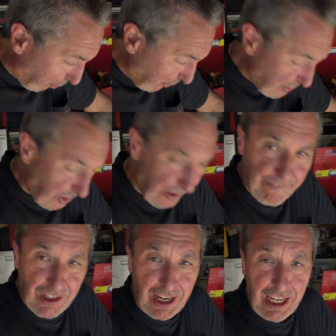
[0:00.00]
Sorry, I
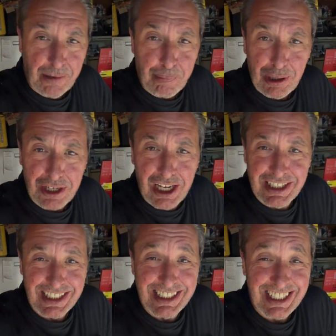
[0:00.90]
think I ate a bug.
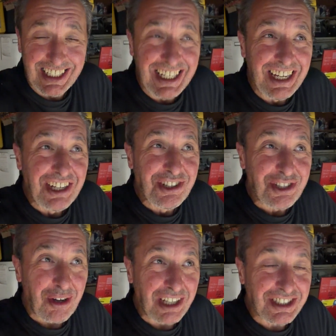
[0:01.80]

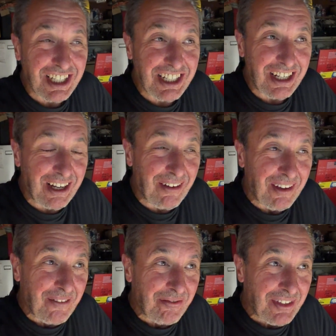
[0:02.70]
So I said,
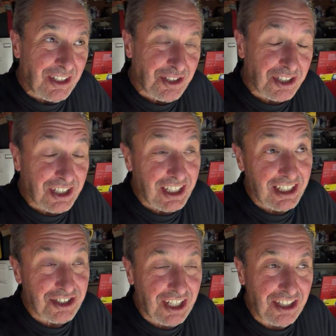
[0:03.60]
so I was like,
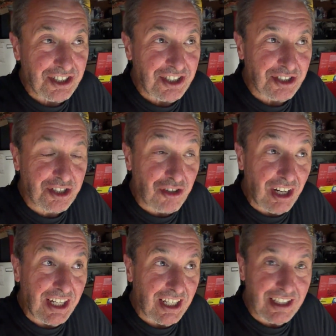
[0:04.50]
"Yeah, stainless steel is great,